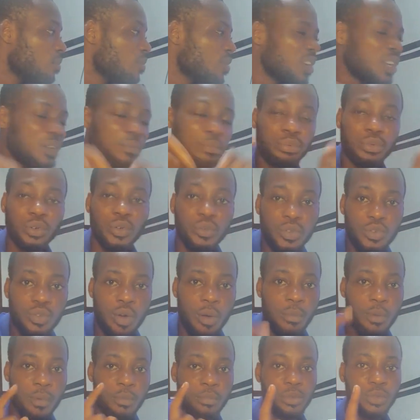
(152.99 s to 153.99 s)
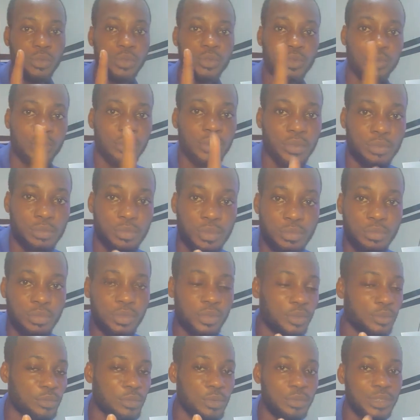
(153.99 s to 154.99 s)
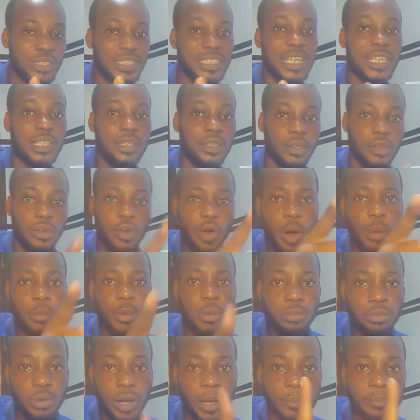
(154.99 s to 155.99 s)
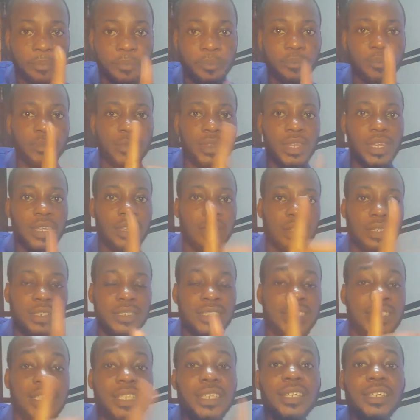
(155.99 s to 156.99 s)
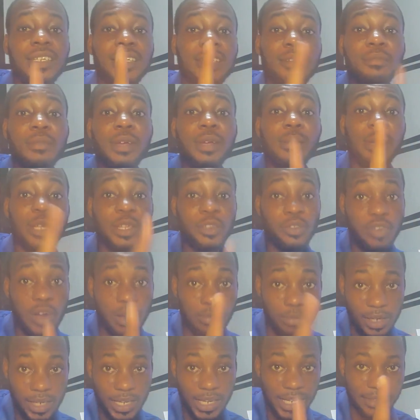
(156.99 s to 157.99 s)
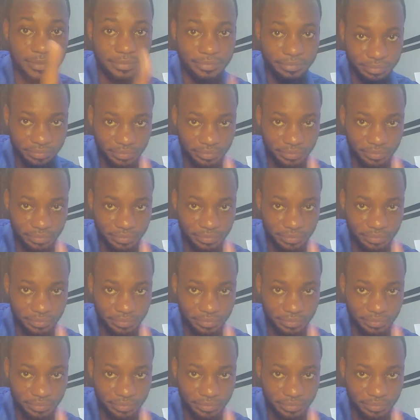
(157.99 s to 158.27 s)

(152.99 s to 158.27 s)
more improve you or more site, or more boy. T. Melbet for Boca.